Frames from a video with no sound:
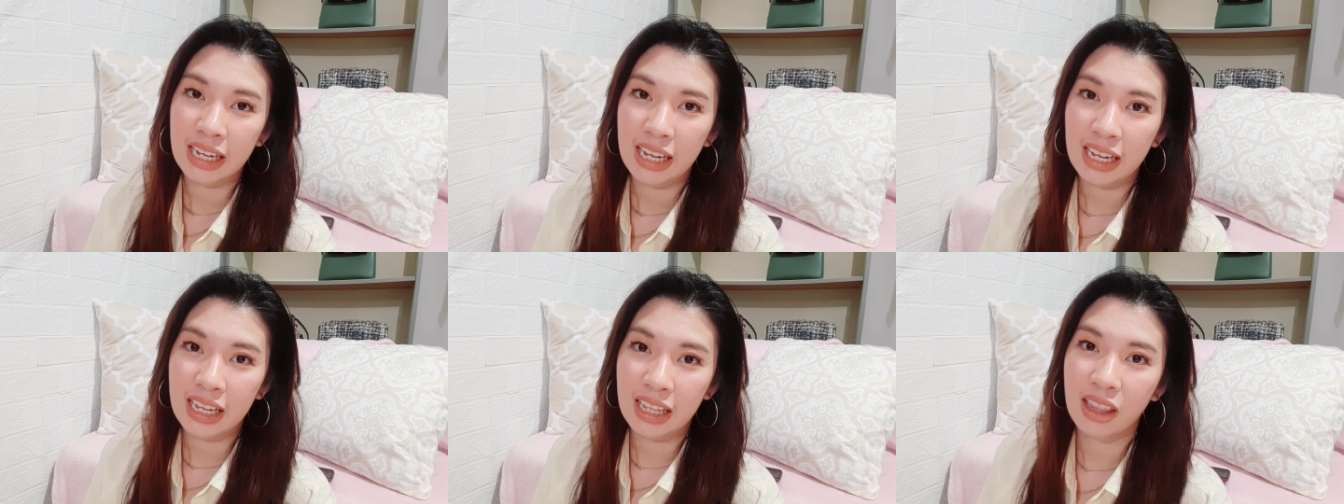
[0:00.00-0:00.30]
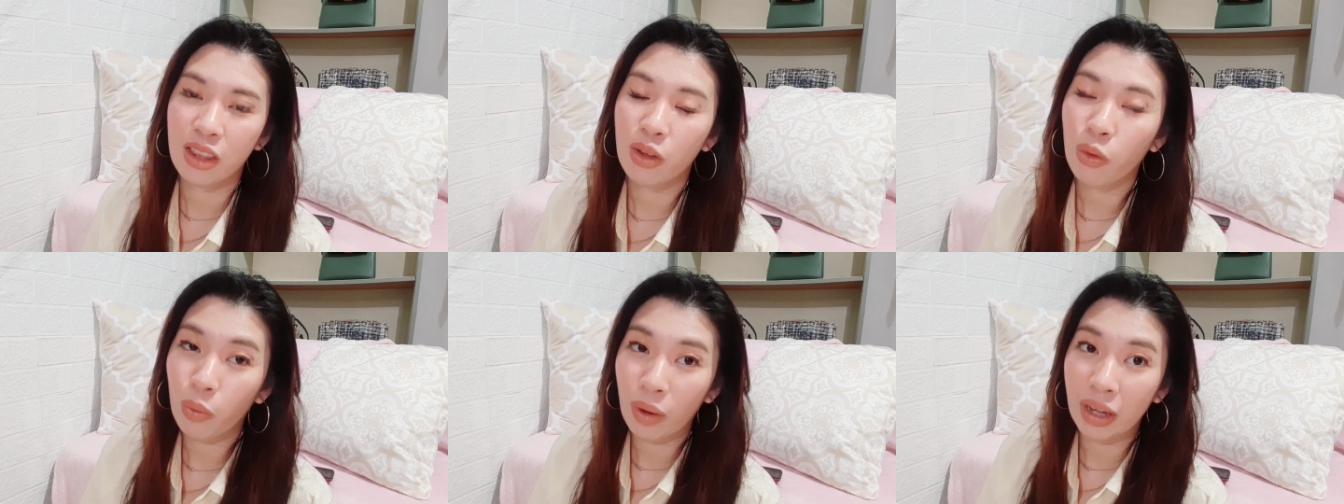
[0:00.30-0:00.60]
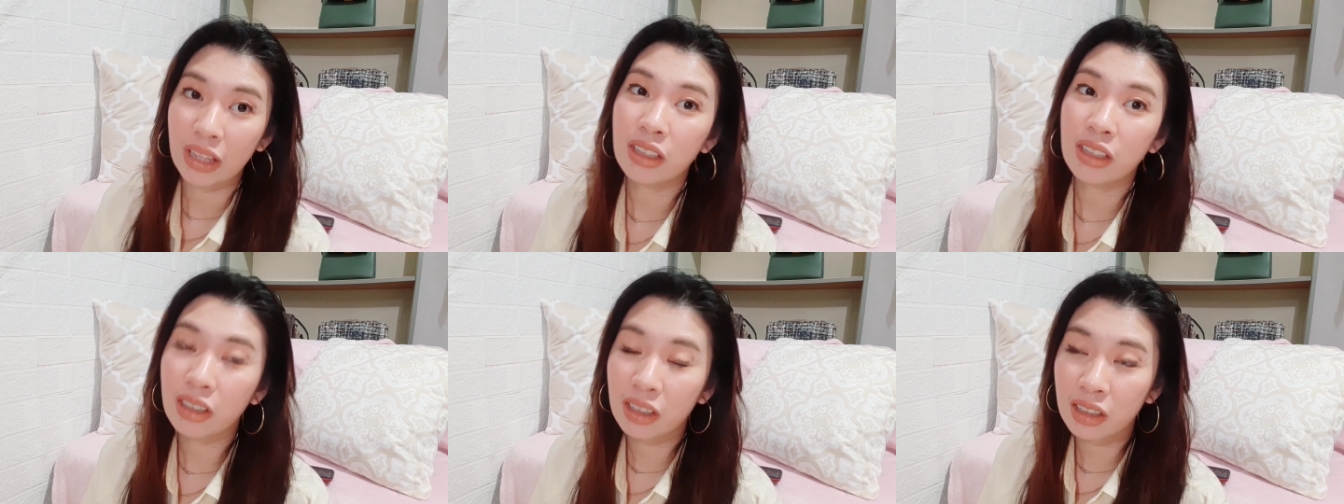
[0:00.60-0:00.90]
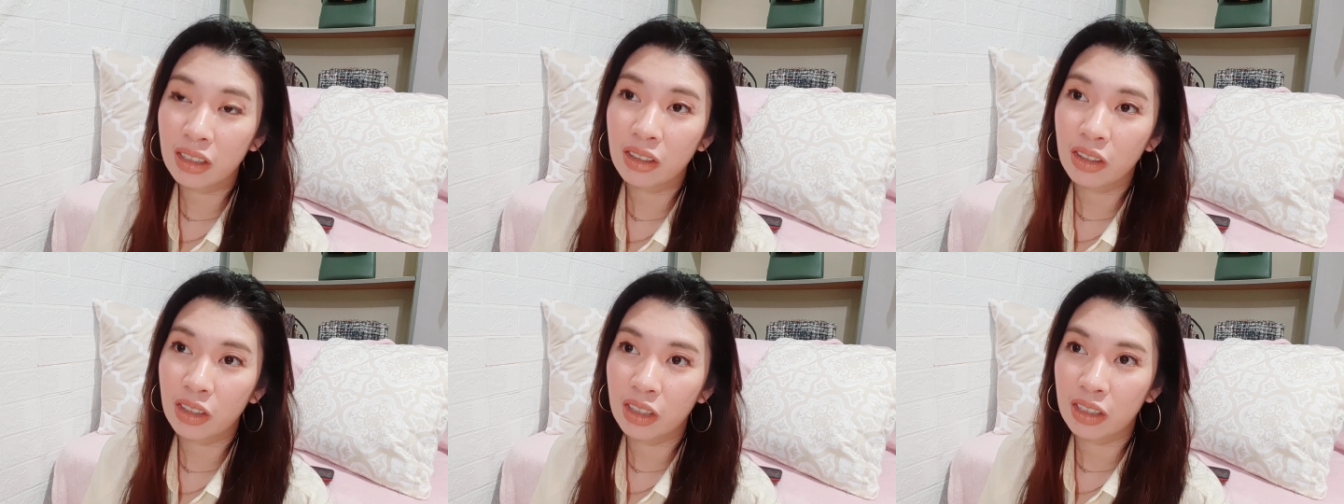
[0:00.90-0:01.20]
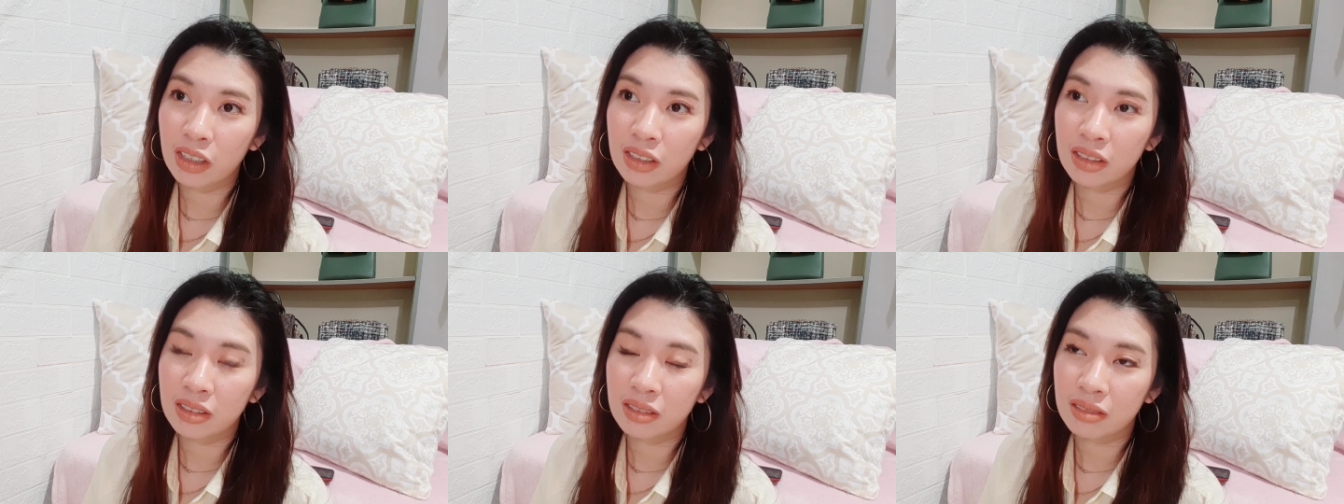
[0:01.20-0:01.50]
in the weather
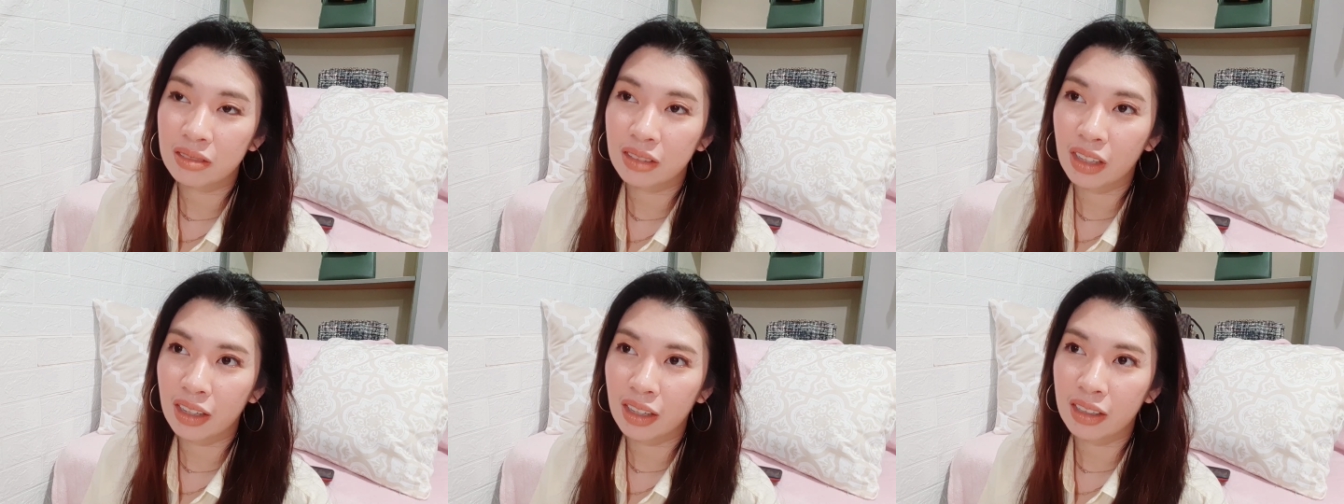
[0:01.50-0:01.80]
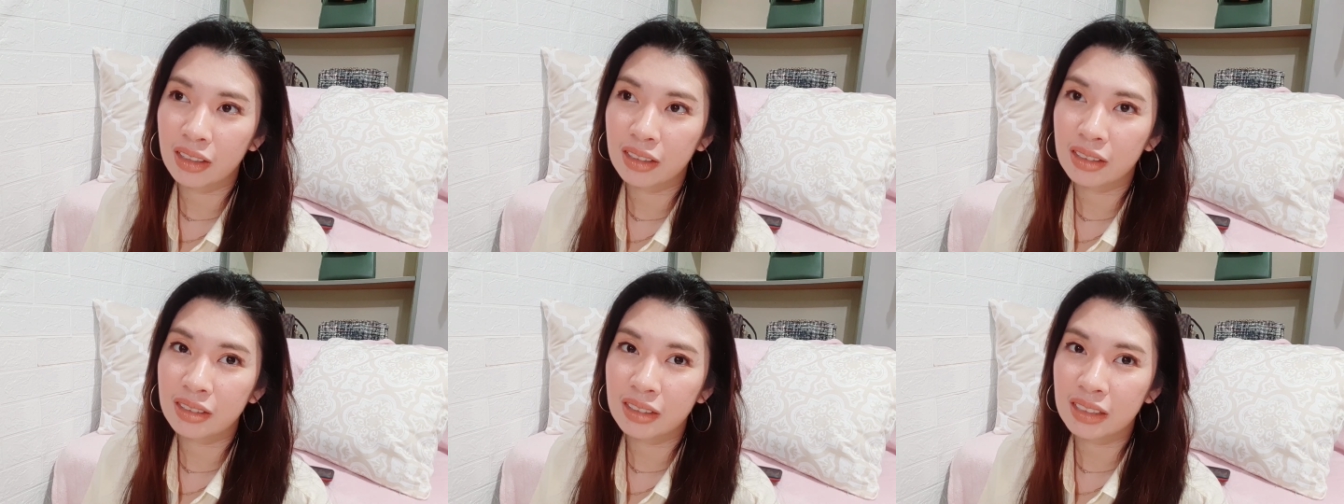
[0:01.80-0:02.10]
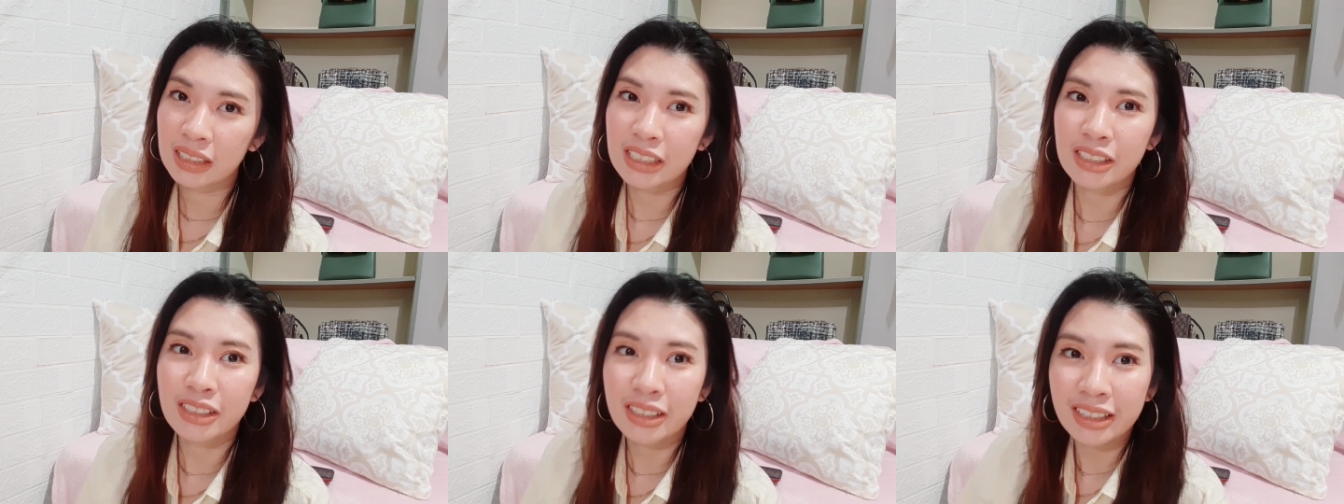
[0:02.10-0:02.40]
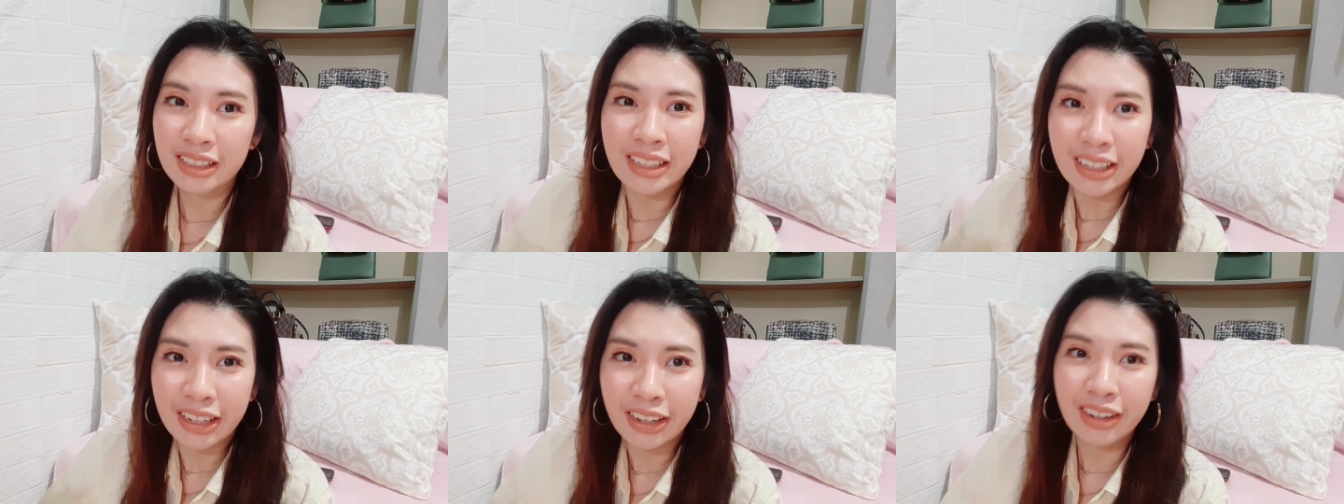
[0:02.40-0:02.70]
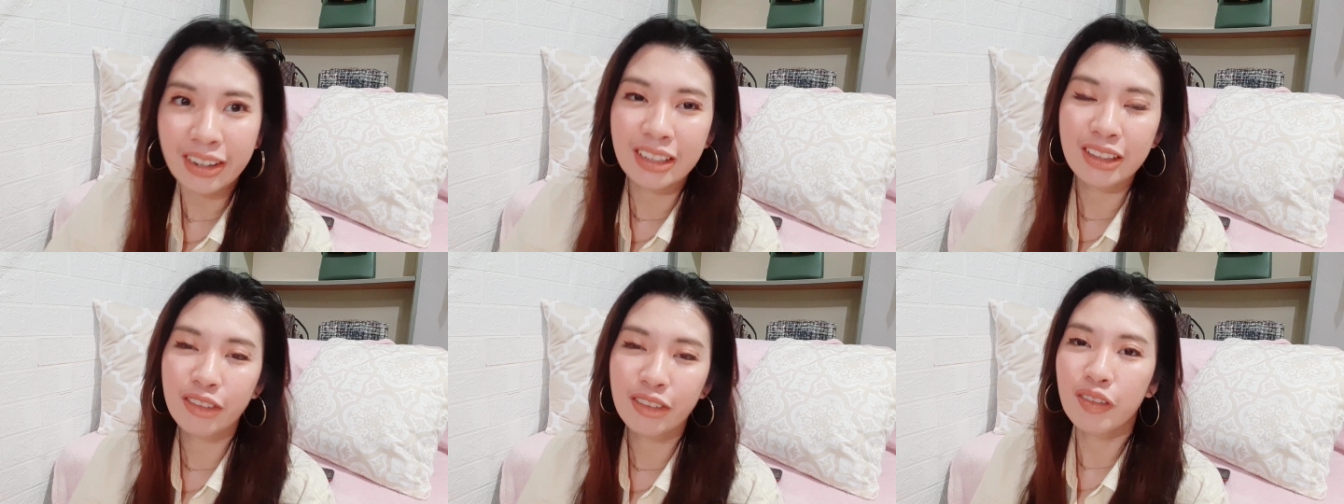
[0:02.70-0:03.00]
or the season here
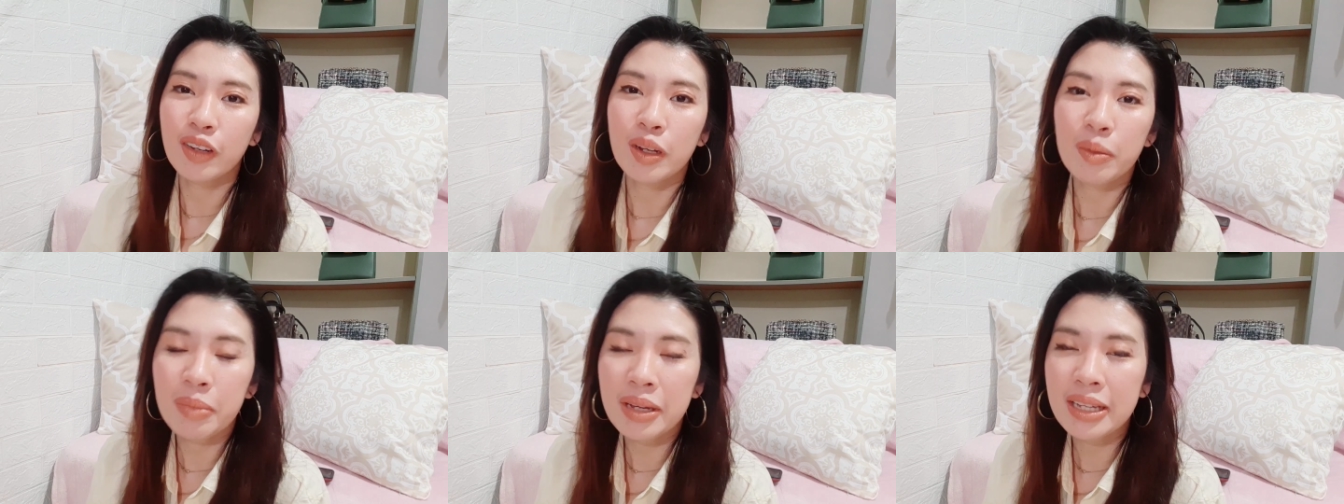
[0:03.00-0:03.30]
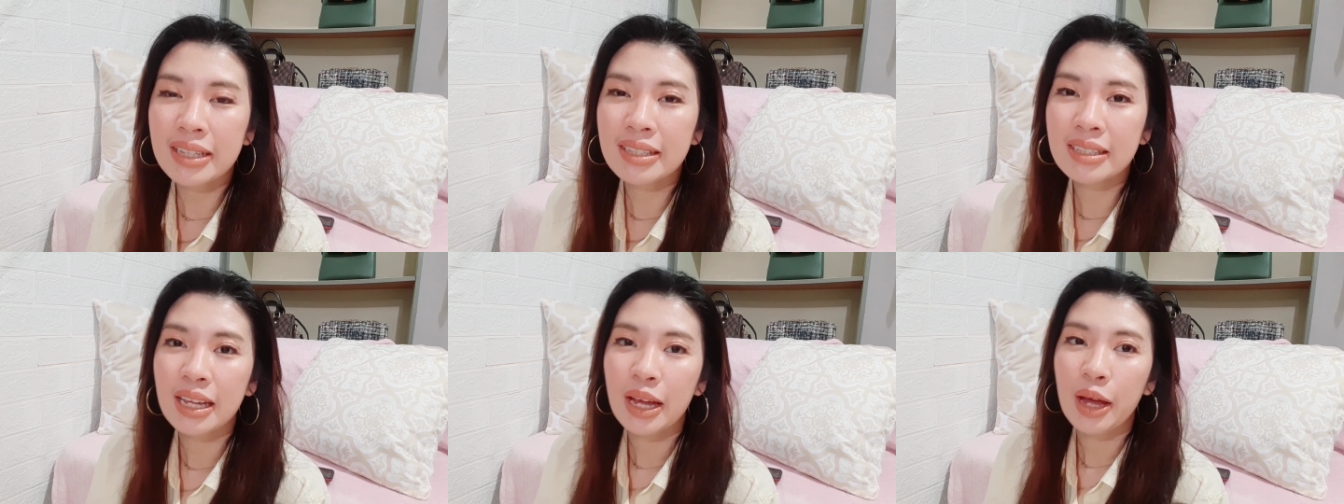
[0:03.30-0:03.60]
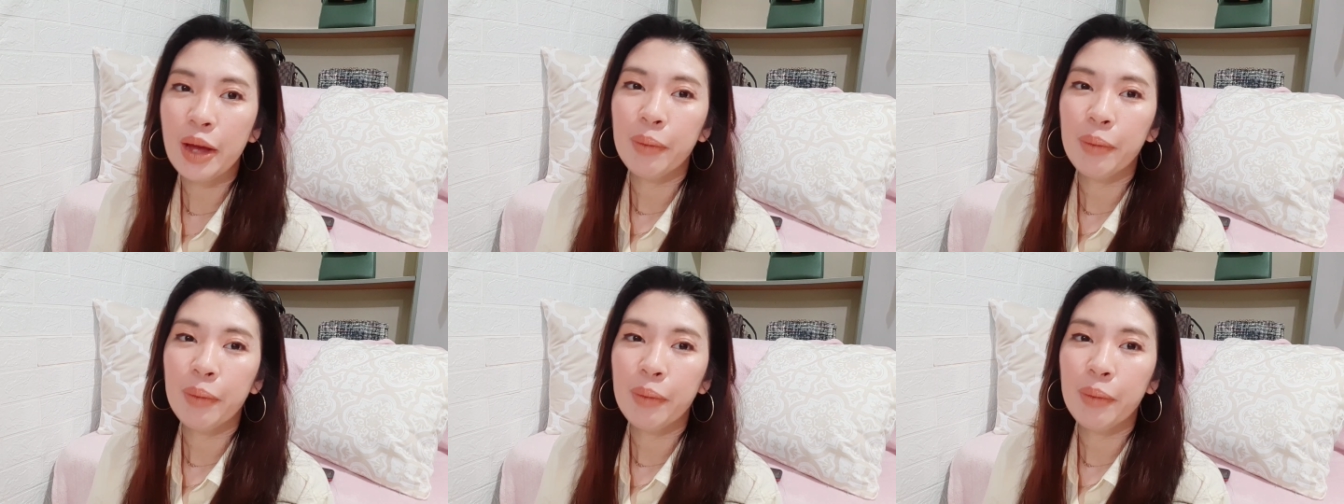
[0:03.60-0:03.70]
in the Philippines